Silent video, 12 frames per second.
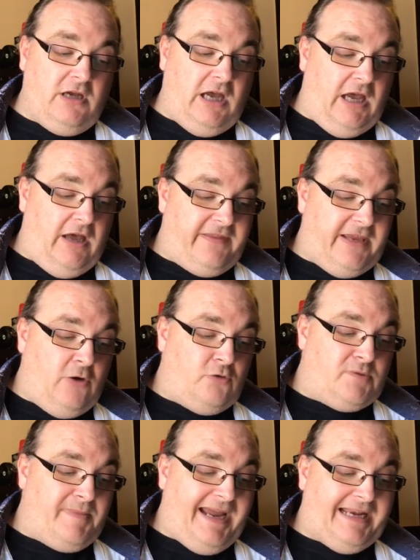the
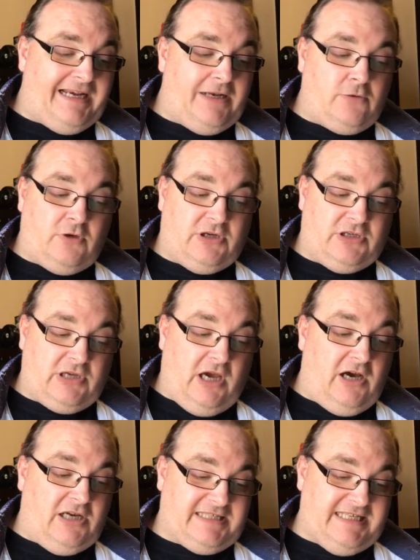old man Logan
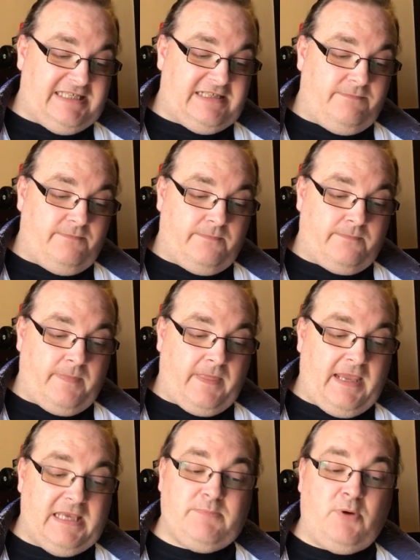artist,
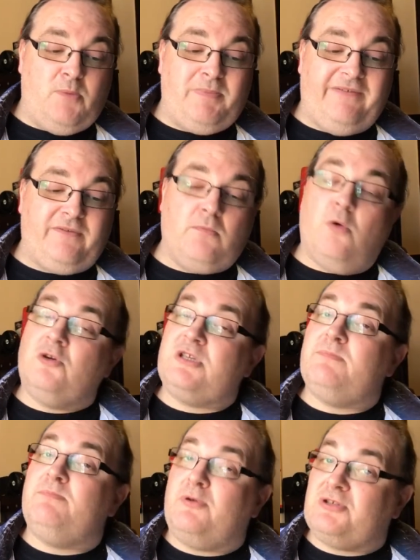he's put a bit of a more
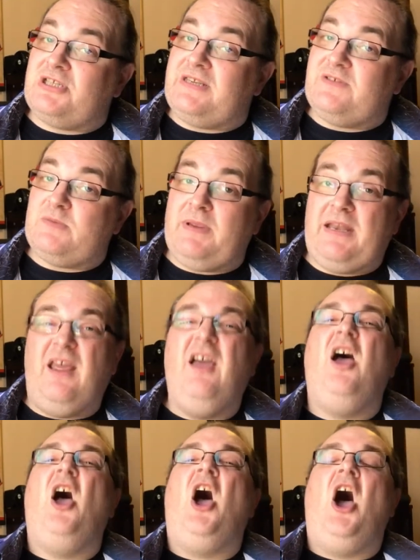positive spin.
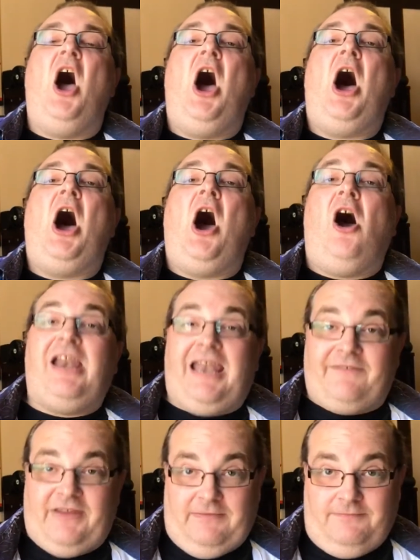I
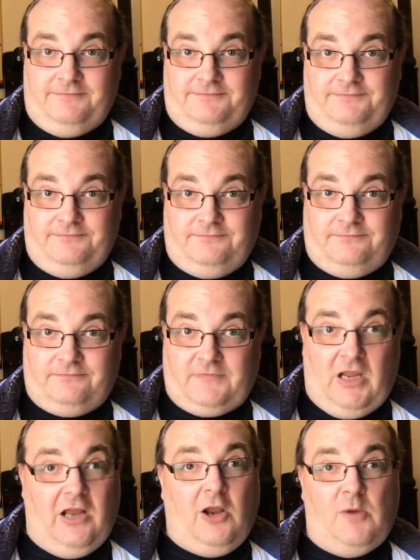love it.
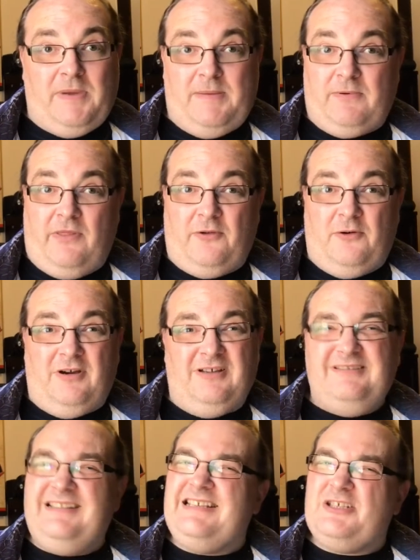A lot of people have thought,
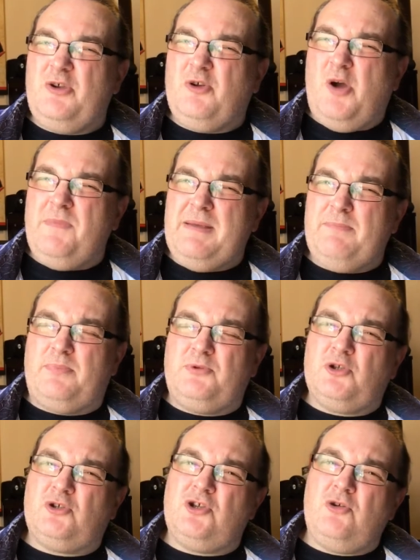oh, it's too
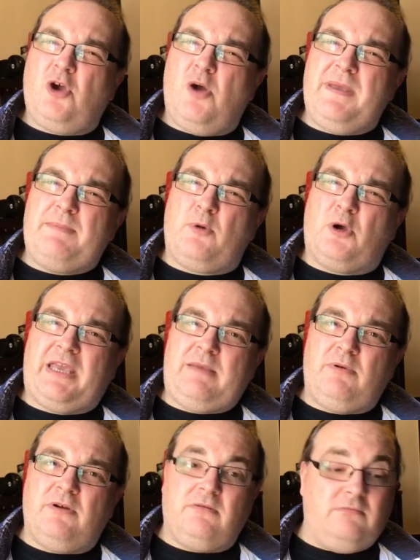comic booky,
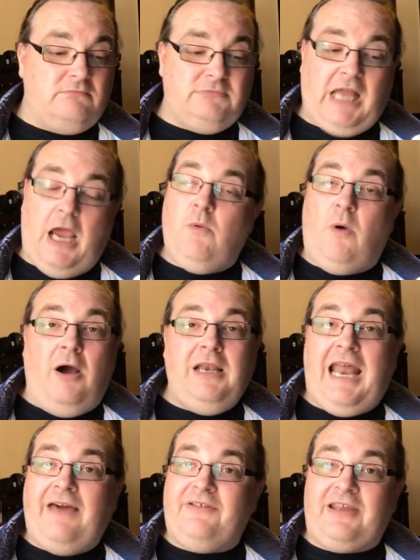but no, I
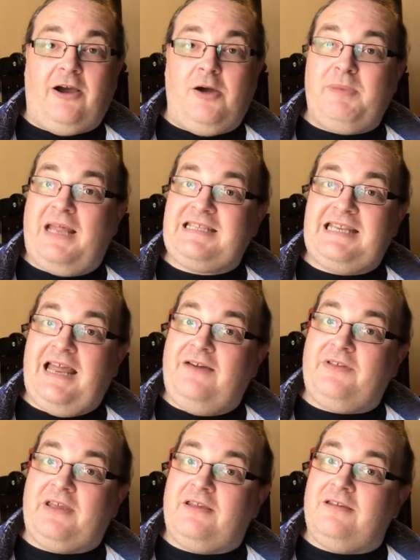love it. I bloody
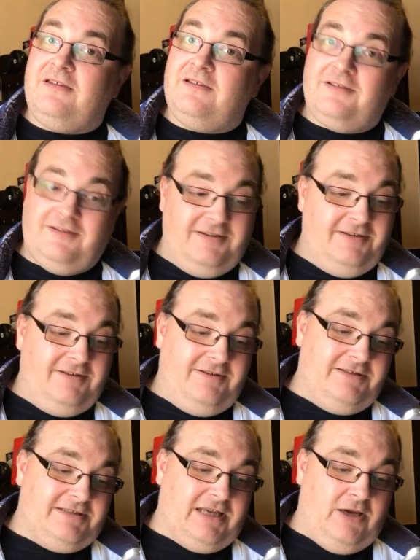love it.
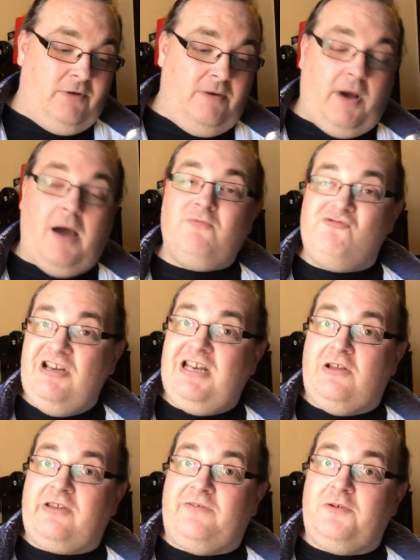So I'm really
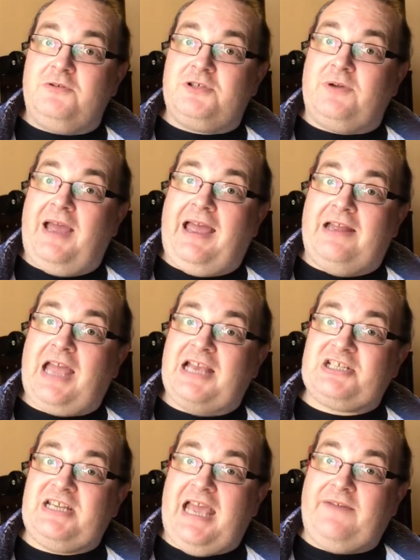looking forward to that,
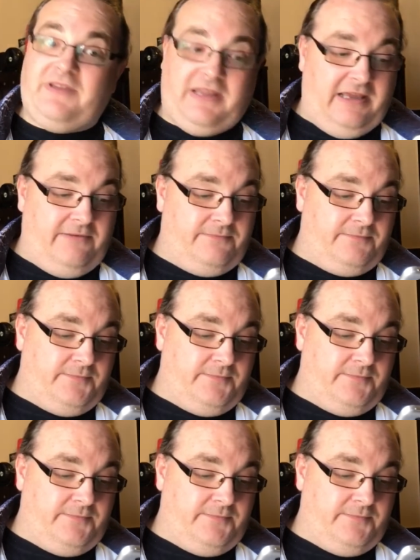actually having that.